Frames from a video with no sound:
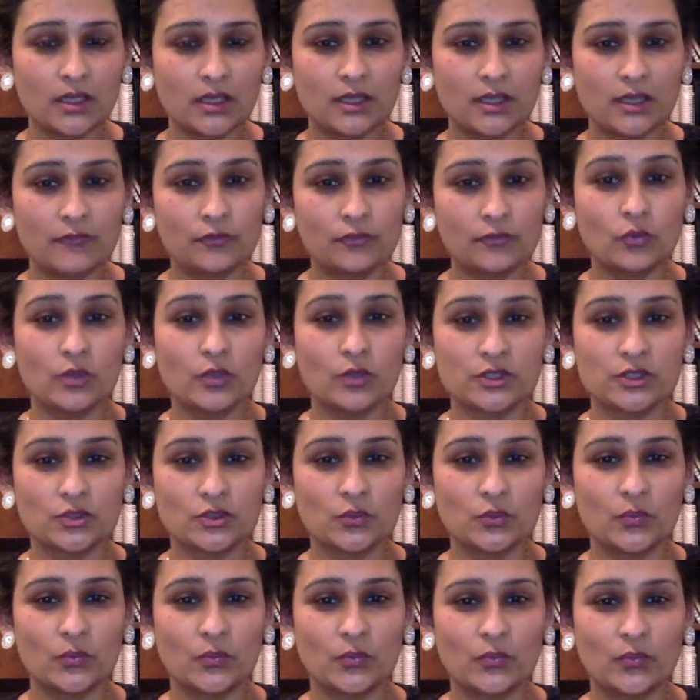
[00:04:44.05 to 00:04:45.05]
if you were
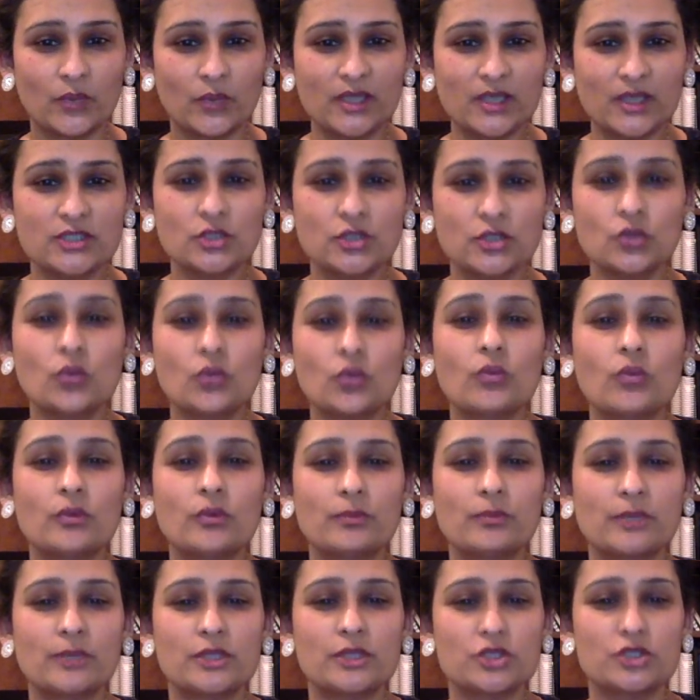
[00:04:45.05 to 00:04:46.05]
to wait, you would
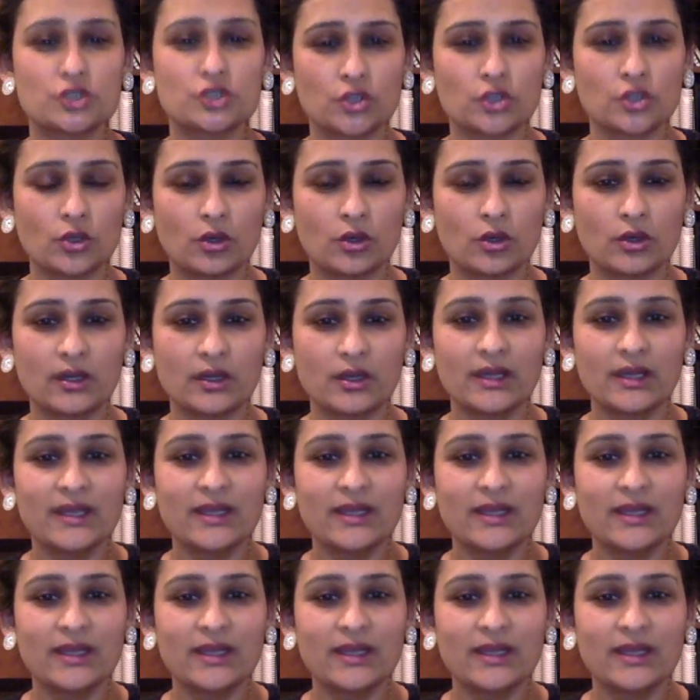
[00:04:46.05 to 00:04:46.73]
be sure